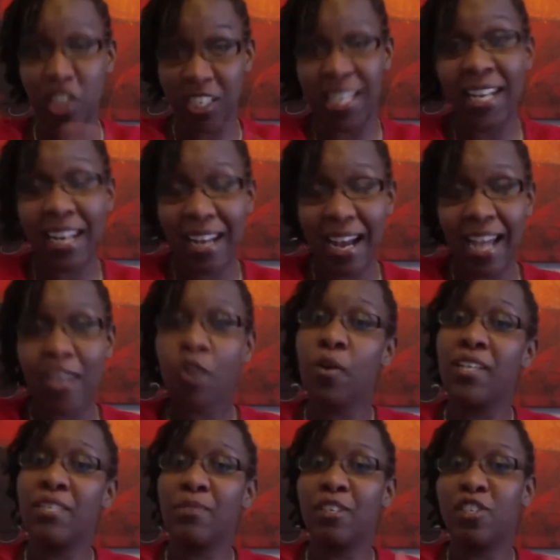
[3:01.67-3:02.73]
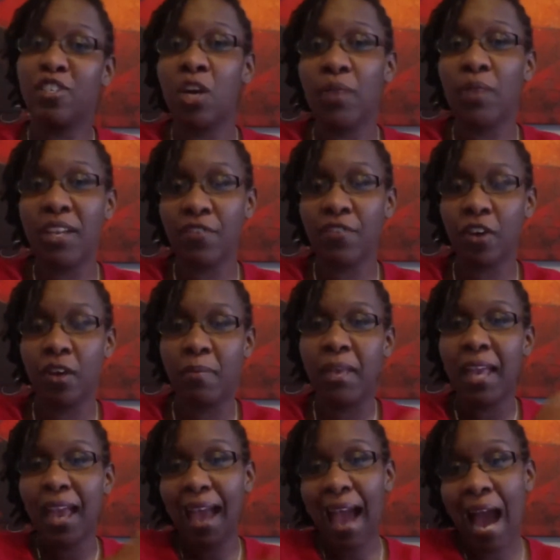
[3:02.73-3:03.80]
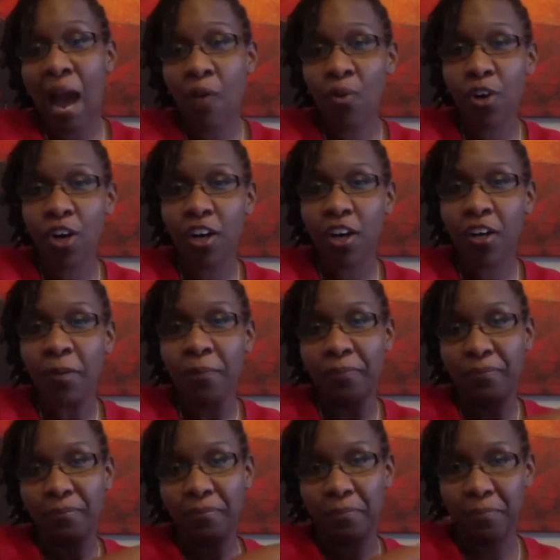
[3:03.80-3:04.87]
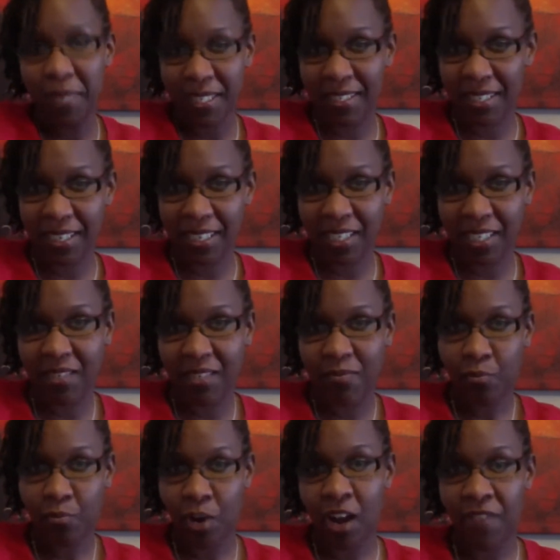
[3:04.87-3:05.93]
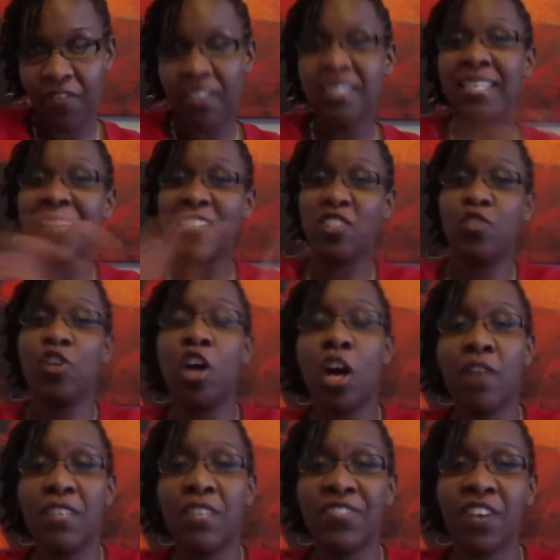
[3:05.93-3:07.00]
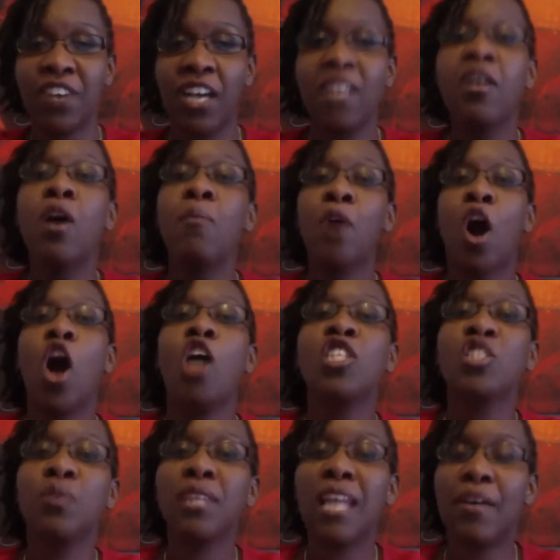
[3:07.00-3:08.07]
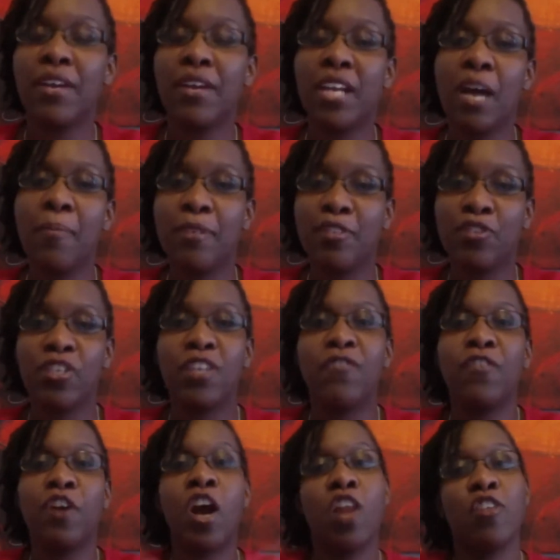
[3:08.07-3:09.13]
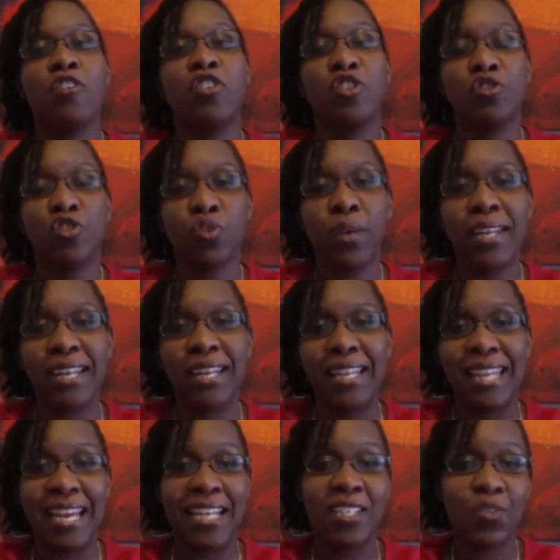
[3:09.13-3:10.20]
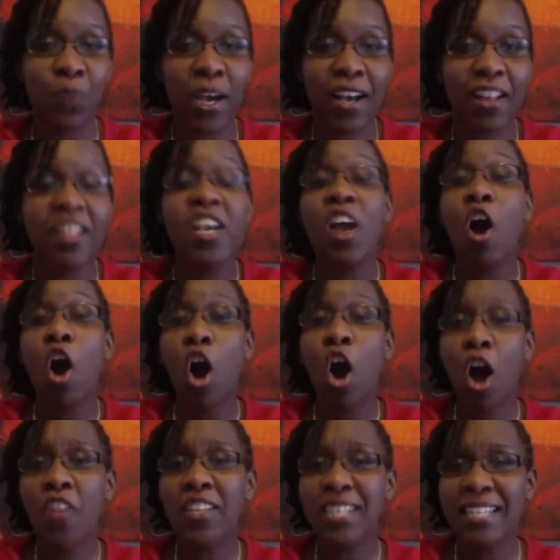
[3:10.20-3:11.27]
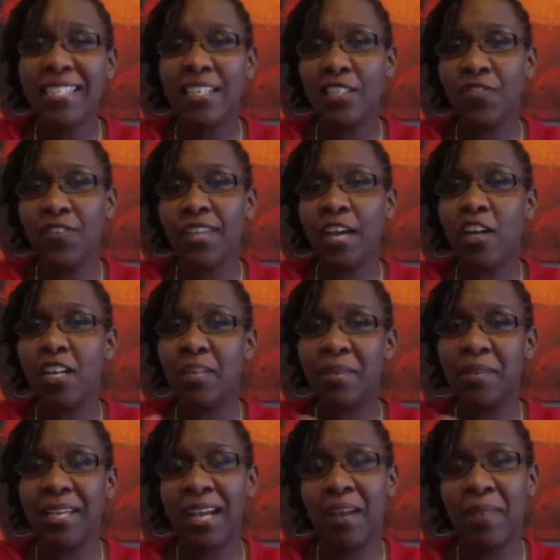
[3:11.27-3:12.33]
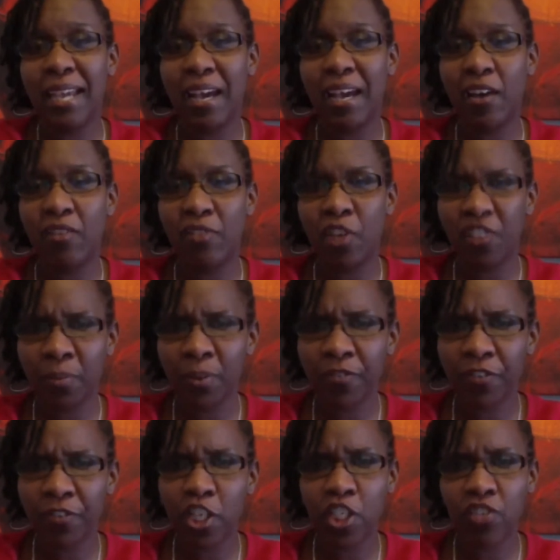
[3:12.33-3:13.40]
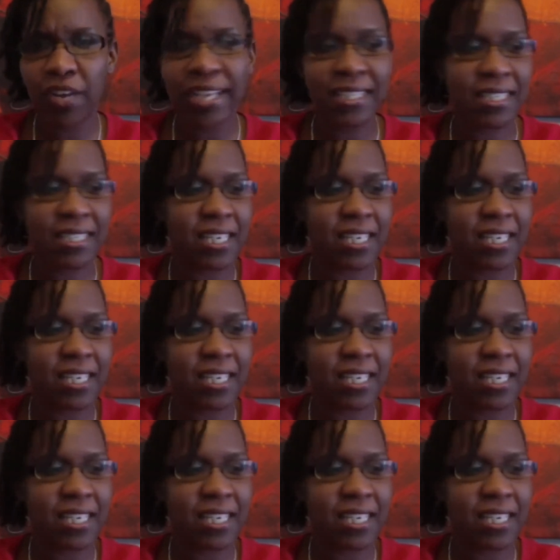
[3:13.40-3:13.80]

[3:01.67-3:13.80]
Nina and I, going to be sowing from our business profits into the Harvest Fund, but also allowing an opportunity for others to join in that as well. All the details for that are going to be coming out November 1st, right, sis?